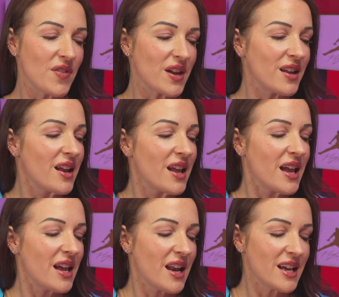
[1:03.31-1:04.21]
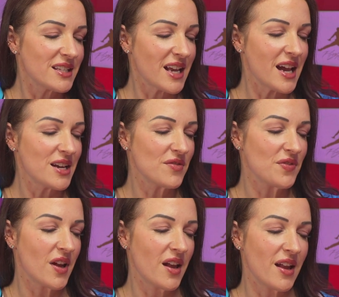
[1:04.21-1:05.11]
it. It has kind of
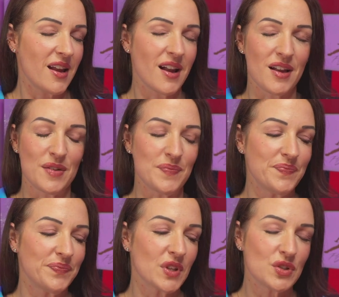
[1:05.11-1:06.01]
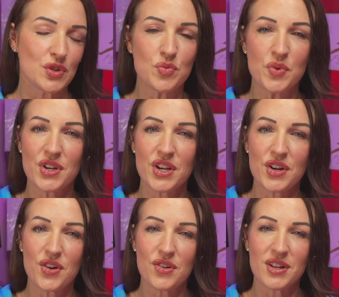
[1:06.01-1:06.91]
a
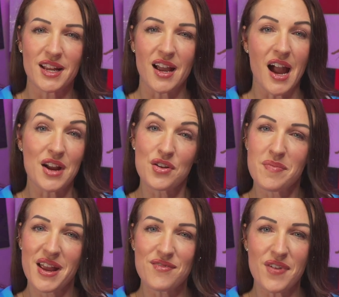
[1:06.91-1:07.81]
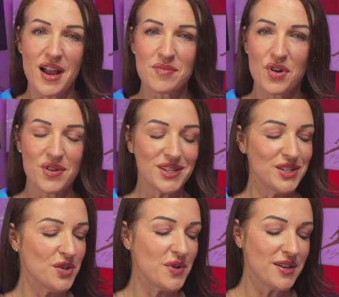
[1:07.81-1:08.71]
superhero, like an Iron Man vibe going
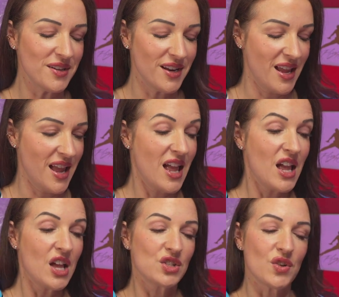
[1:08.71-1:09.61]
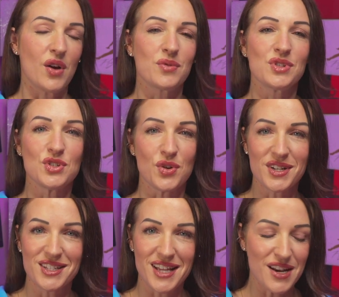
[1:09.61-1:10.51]
to it. So I was so
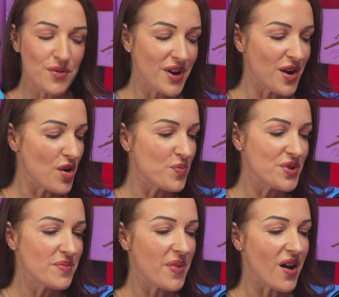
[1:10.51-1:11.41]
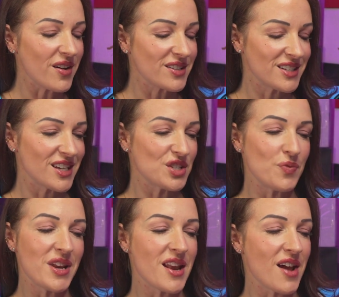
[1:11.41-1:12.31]
excited when I opened the box because
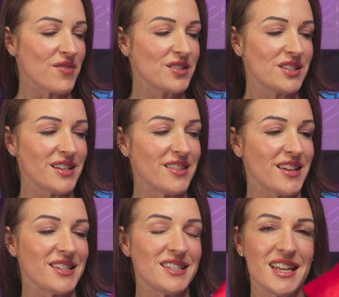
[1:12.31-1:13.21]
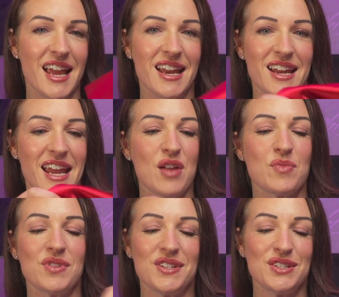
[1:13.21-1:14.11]
we never see this, and it came
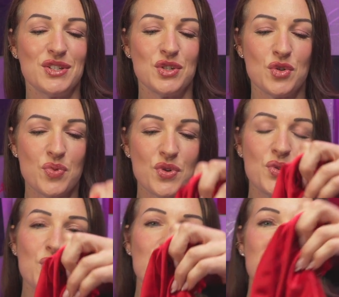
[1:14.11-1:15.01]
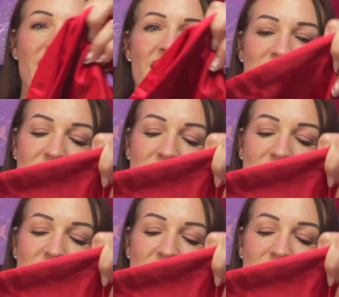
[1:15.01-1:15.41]
with this super cool satin